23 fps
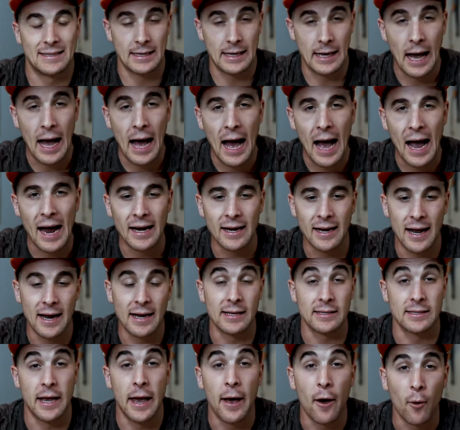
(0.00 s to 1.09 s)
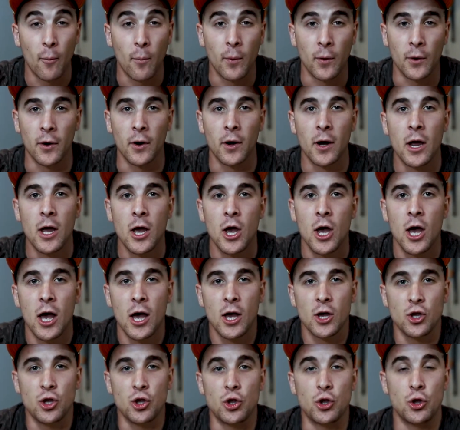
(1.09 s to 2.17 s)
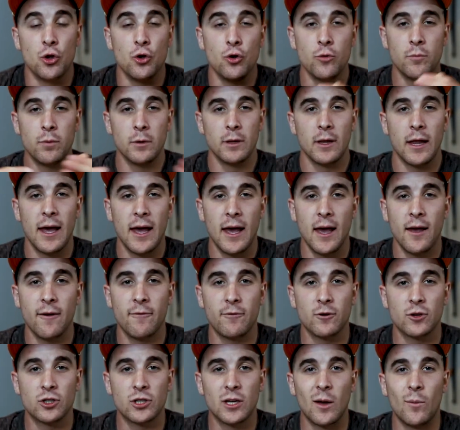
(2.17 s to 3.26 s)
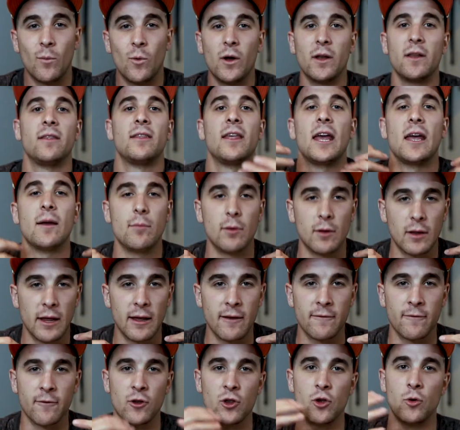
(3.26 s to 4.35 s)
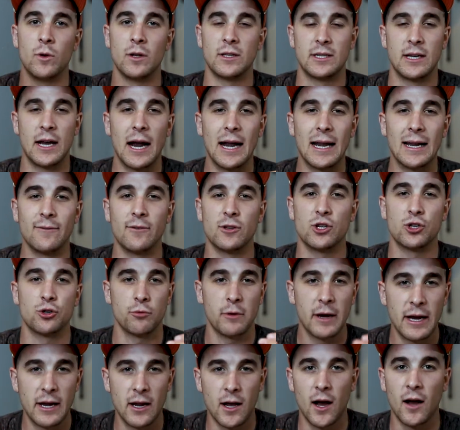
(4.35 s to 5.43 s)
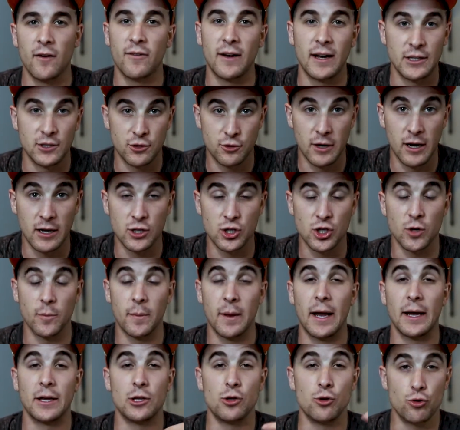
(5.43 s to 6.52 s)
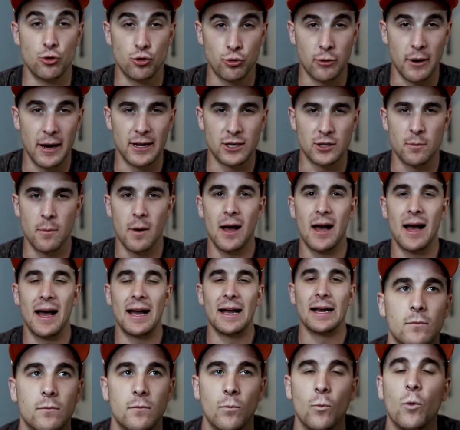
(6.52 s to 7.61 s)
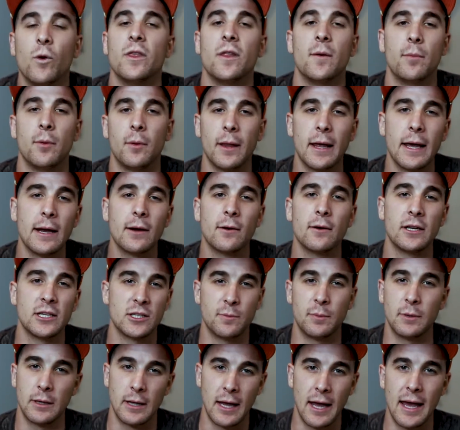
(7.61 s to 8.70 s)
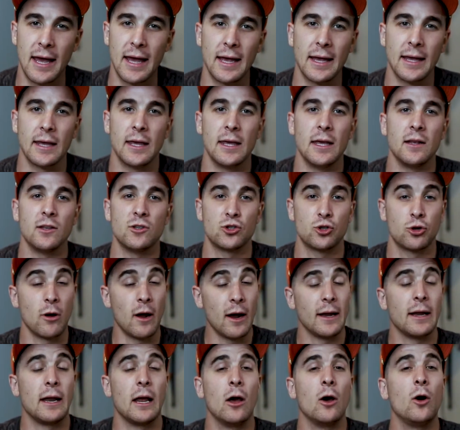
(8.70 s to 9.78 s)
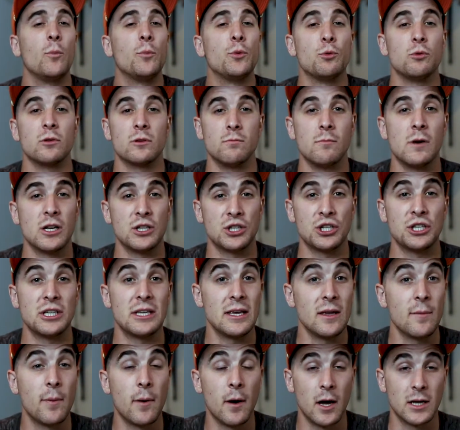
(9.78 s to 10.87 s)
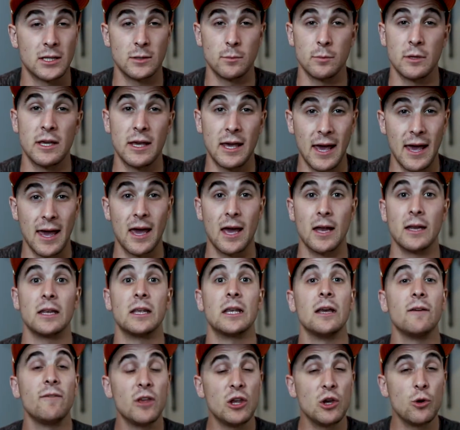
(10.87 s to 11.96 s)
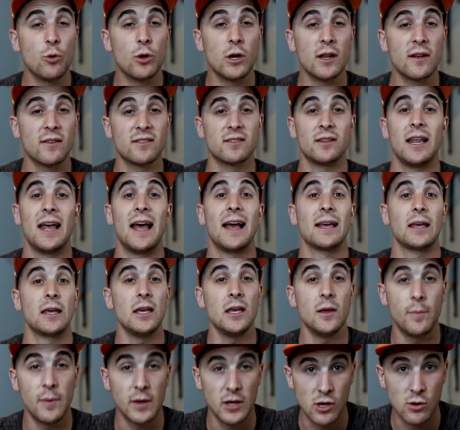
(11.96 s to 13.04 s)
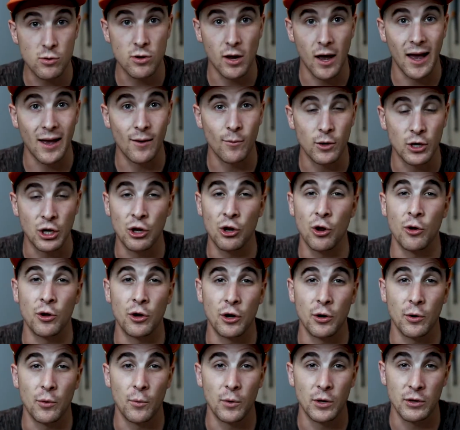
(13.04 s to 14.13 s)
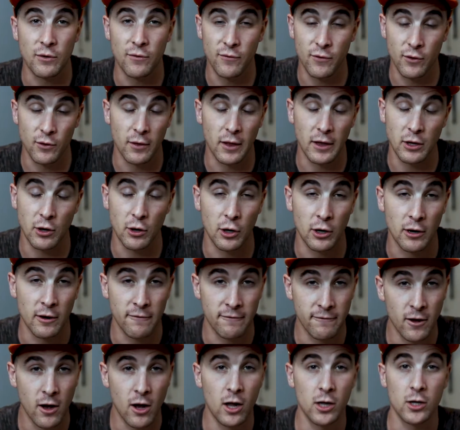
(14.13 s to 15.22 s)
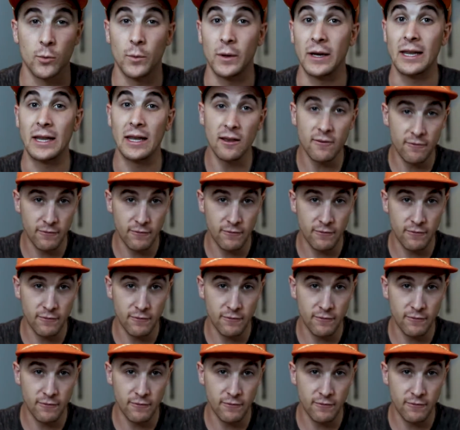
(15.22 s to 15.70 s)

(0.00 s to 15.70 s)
a guide, and as a helper. You belay for someone, they belay for you. It's kind of a trade-off. I scratch your back, you scratch mine. When the belayer is belaying, he's trying to help you as much as he possibly can, giving you enough slack, keeping you tight when you feel like you're gonna fall, or when he